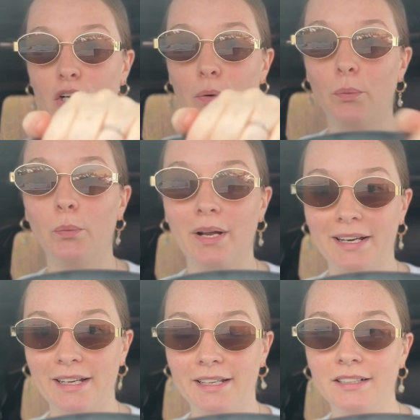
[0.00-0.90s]

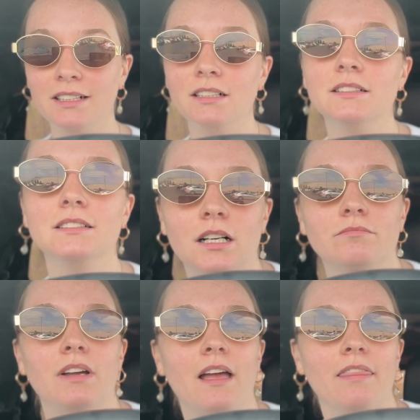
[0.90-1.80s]
waiting,
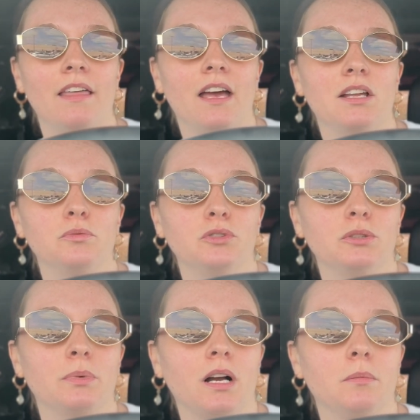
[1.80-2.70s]
and then we'll
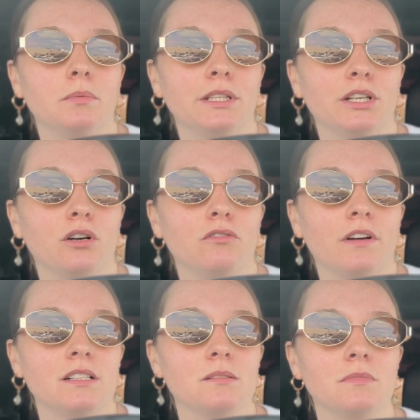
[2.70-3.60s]
probably go
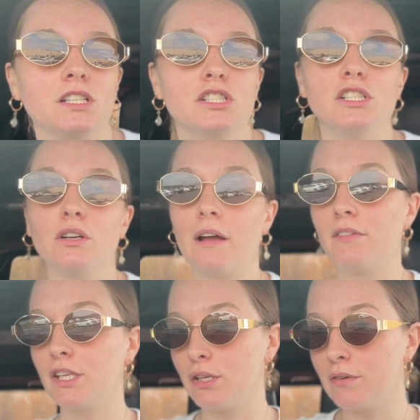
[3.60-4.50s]
find something to do. I have the
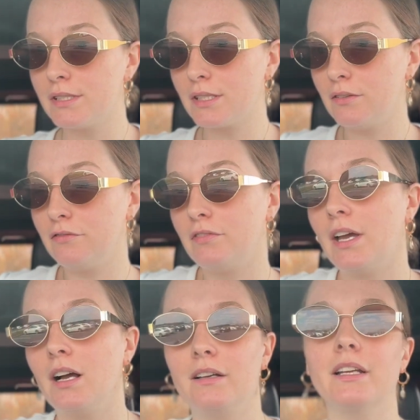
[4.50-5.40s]
cutest little fit
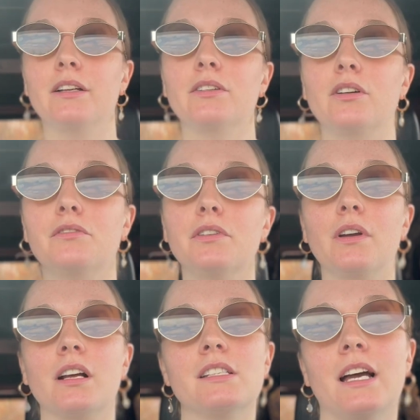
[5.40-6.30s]
on. I don't know if you
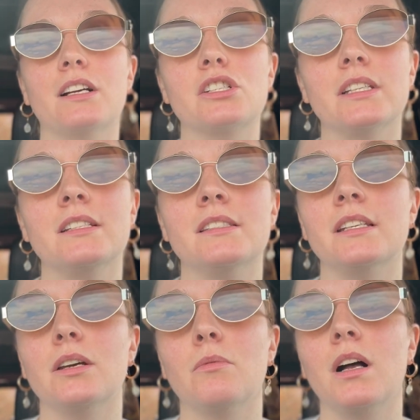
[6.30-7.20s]
got to actually see
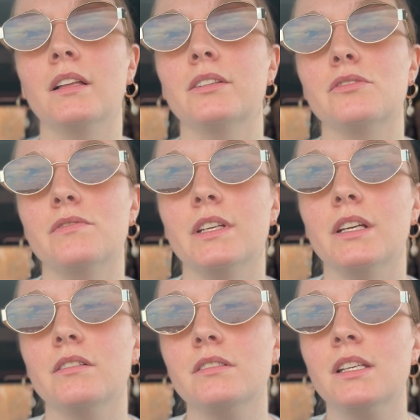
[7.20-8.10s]
it well in those
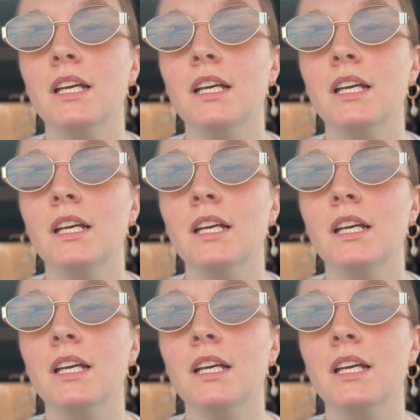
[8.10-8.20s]
videos.